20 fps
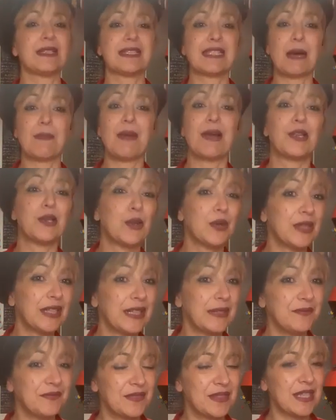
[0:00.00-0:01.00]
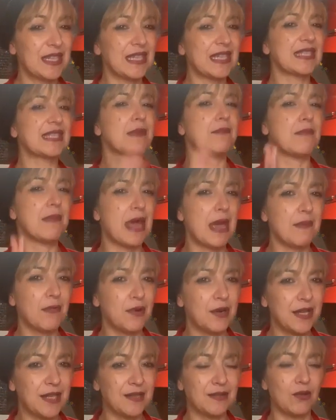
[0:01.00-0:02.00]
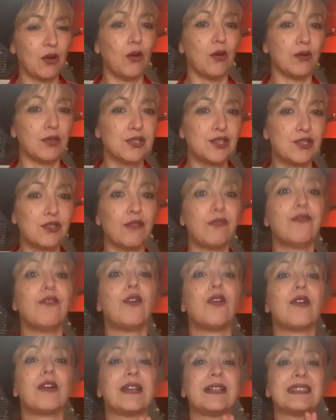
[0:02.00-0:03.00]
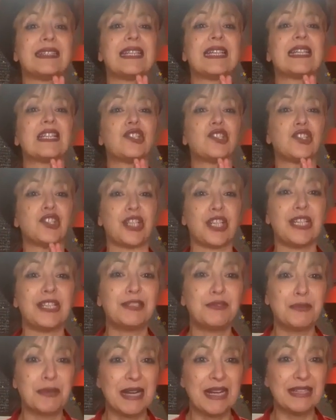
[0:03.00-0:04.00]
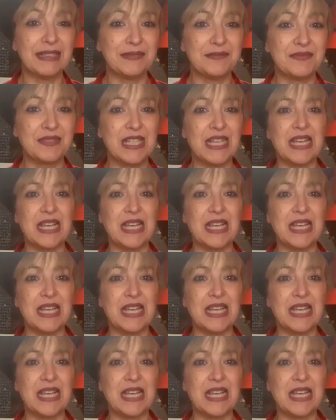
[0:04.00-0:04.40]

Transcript: Zabaione is a memory also for the children